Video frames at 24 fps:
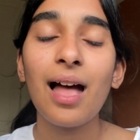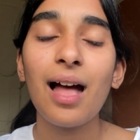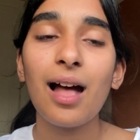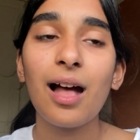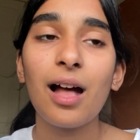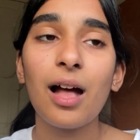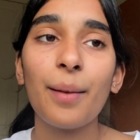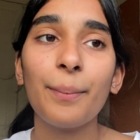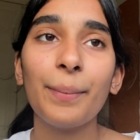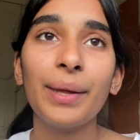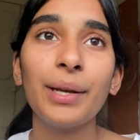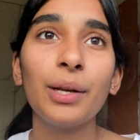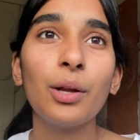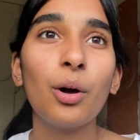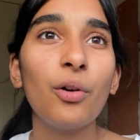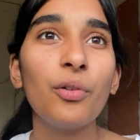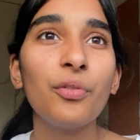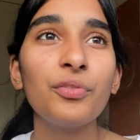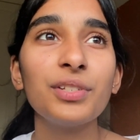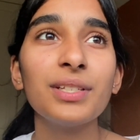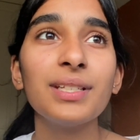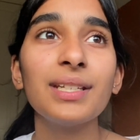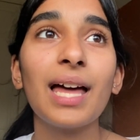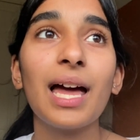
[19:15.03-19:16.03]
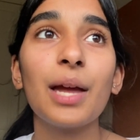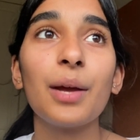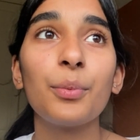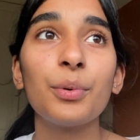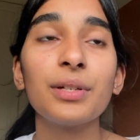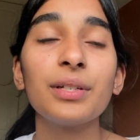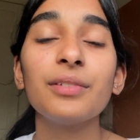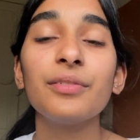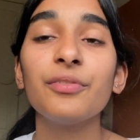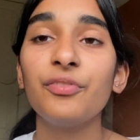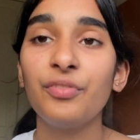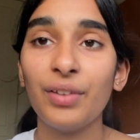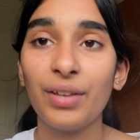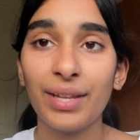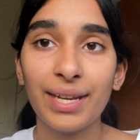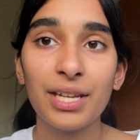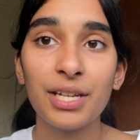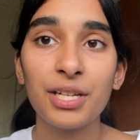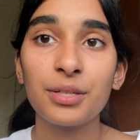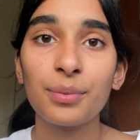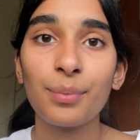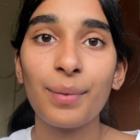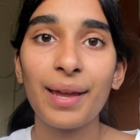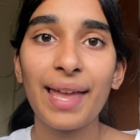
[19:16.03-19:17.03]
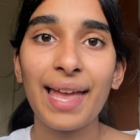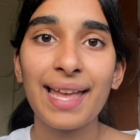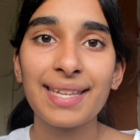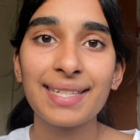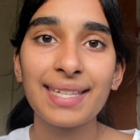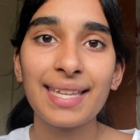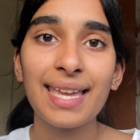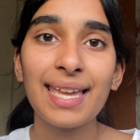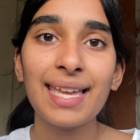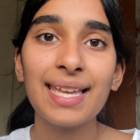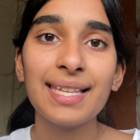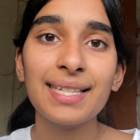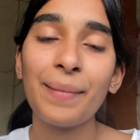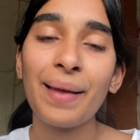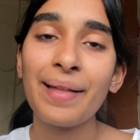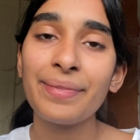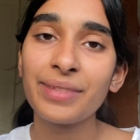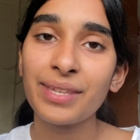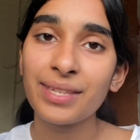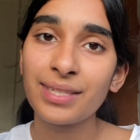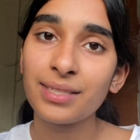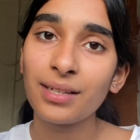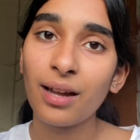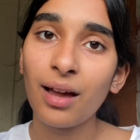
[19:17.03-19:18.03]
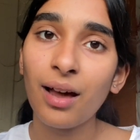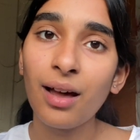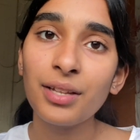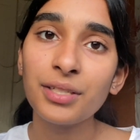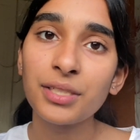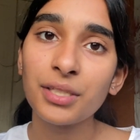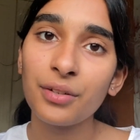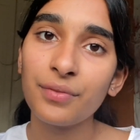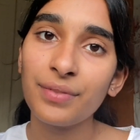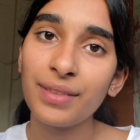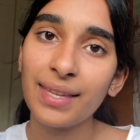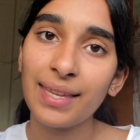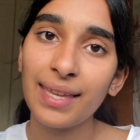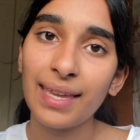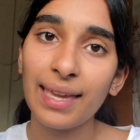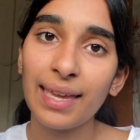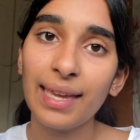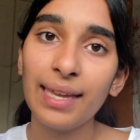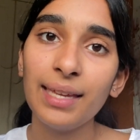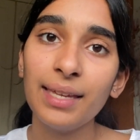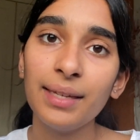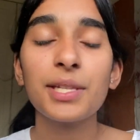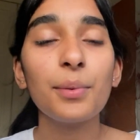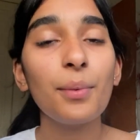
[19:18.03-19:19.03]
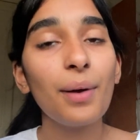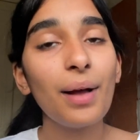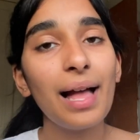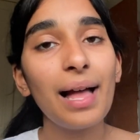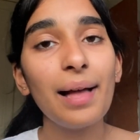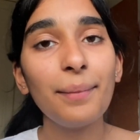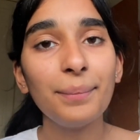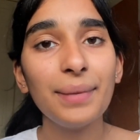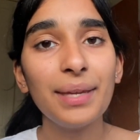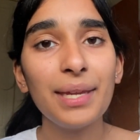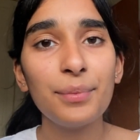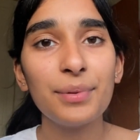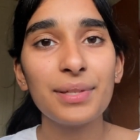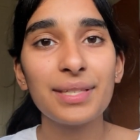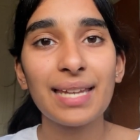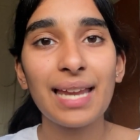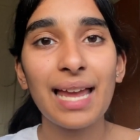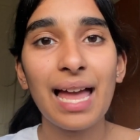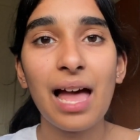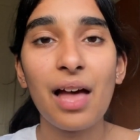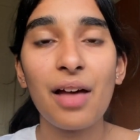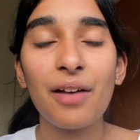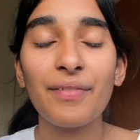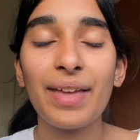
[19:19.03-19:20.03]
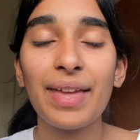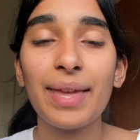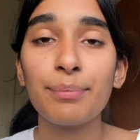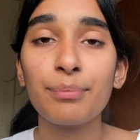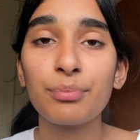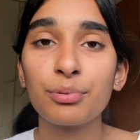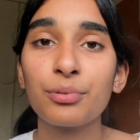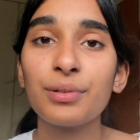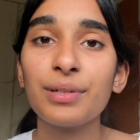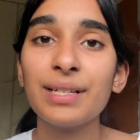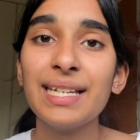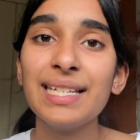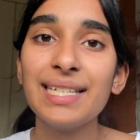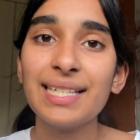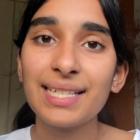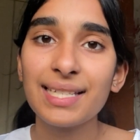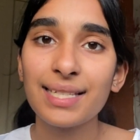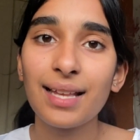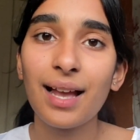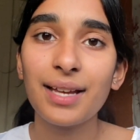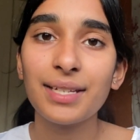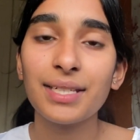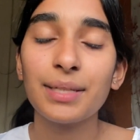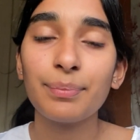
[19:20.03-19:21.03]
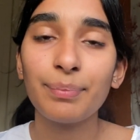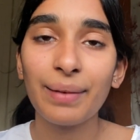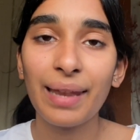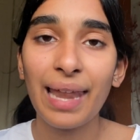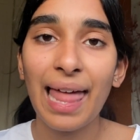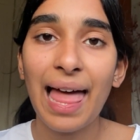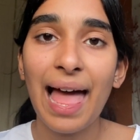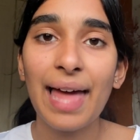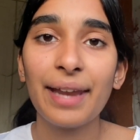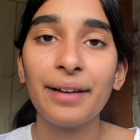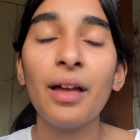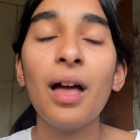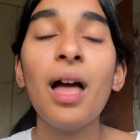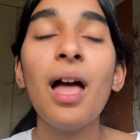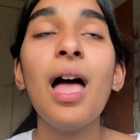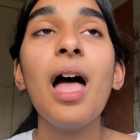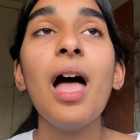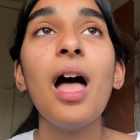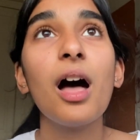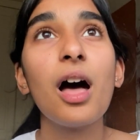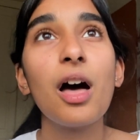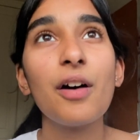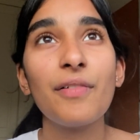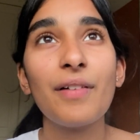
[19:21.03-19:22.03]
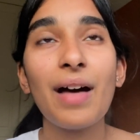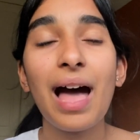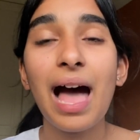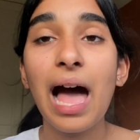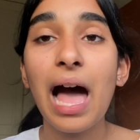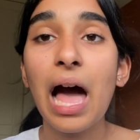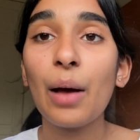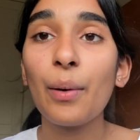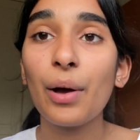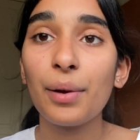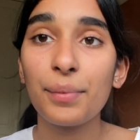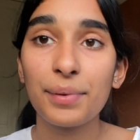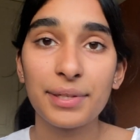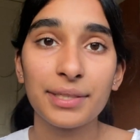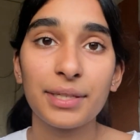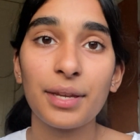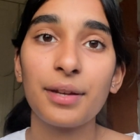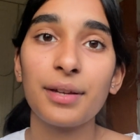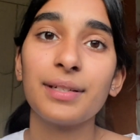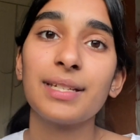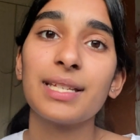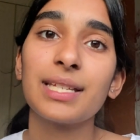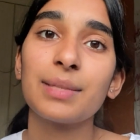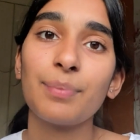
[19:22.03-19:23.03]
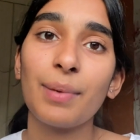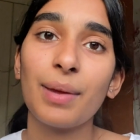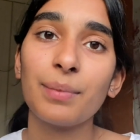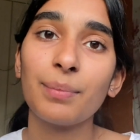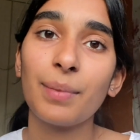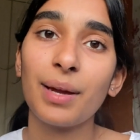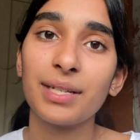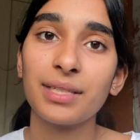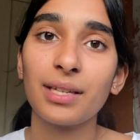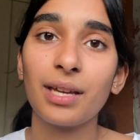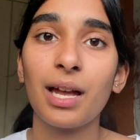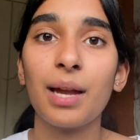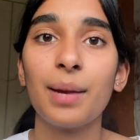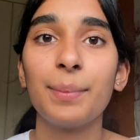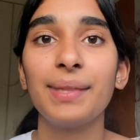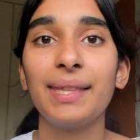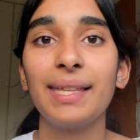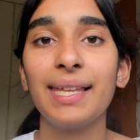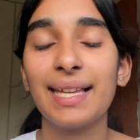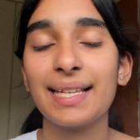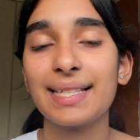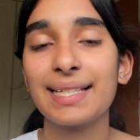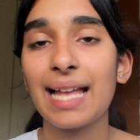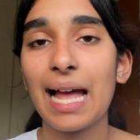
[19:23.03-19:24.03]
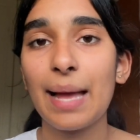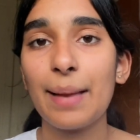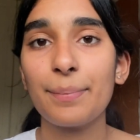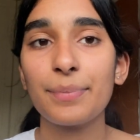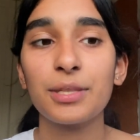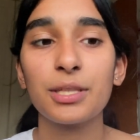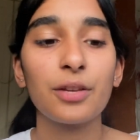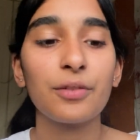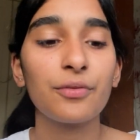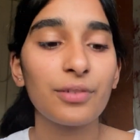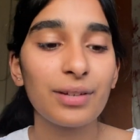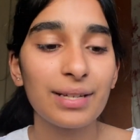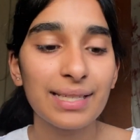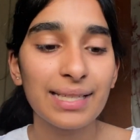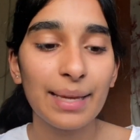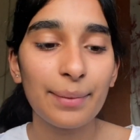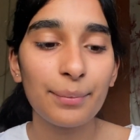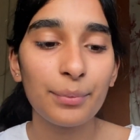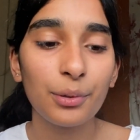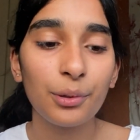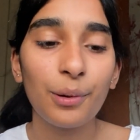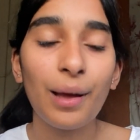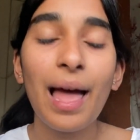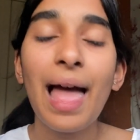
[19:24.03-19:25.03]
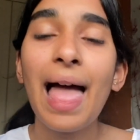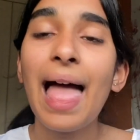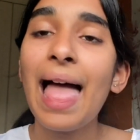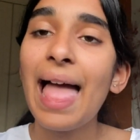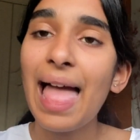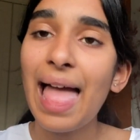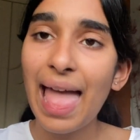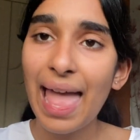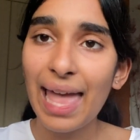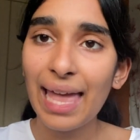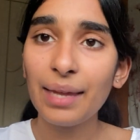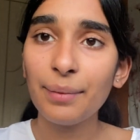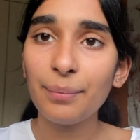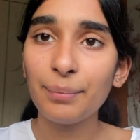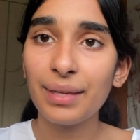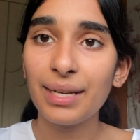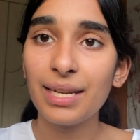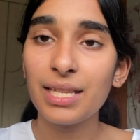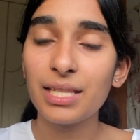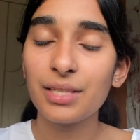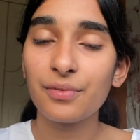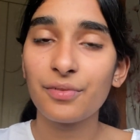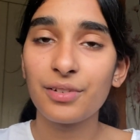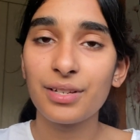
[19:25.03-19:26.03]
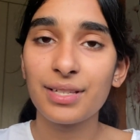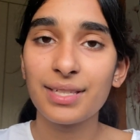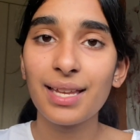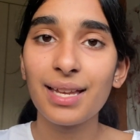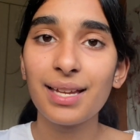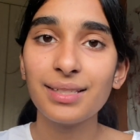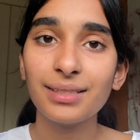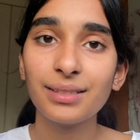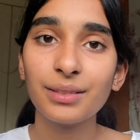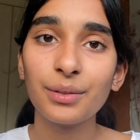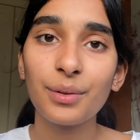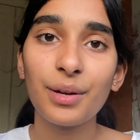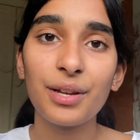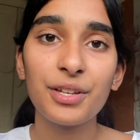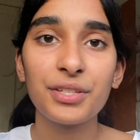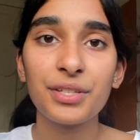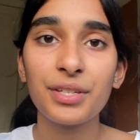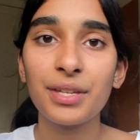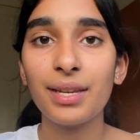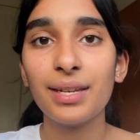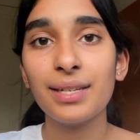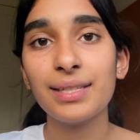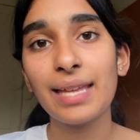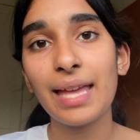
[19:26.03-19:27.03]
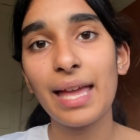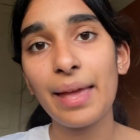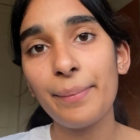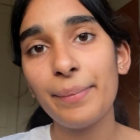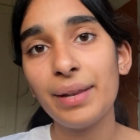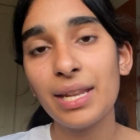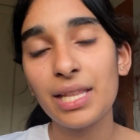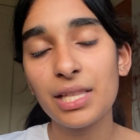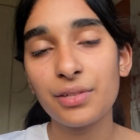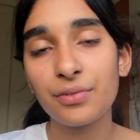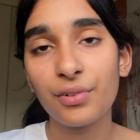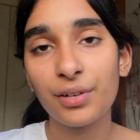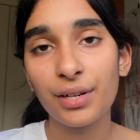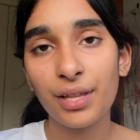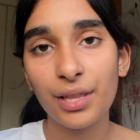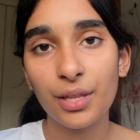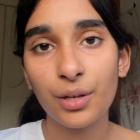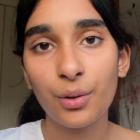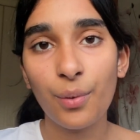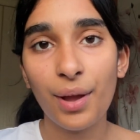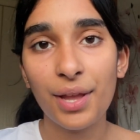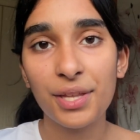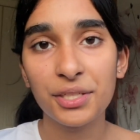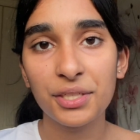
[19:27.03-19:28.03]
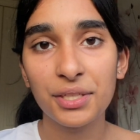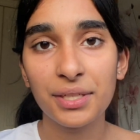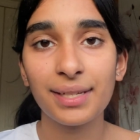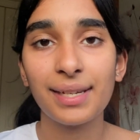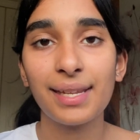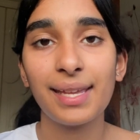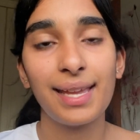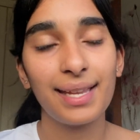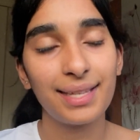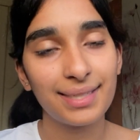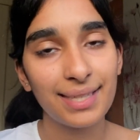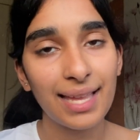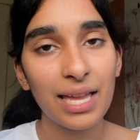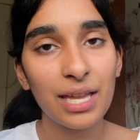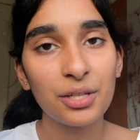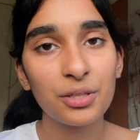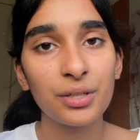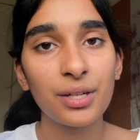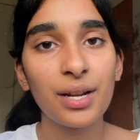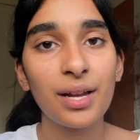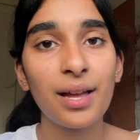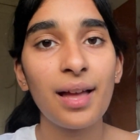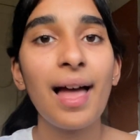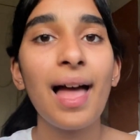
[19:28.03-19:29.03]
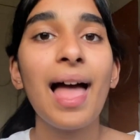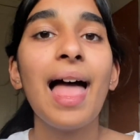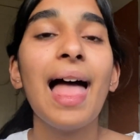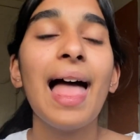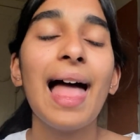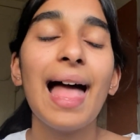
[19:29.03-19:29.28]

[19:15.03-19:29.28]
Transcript: And often I wouldn't finish my essays at the start of the year. So what helped me was to have a pre-decided plan of how I was going to spend my time in the exam. So for example, 8 minutes for a certain question, 10 minutes for another question, etc.